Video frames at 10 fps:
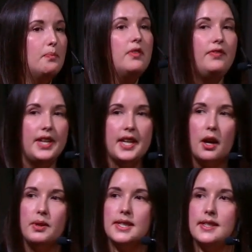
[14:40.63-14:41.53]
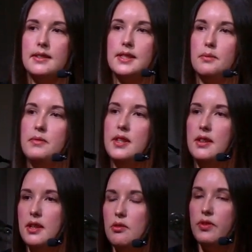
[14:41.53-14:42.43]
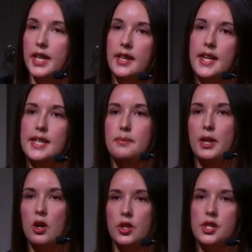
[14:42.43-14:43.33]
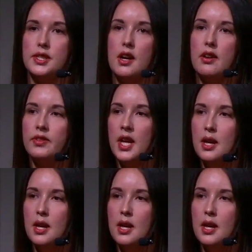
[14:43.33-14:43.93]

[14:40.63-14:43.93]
video is still something that you really need to be conscious of,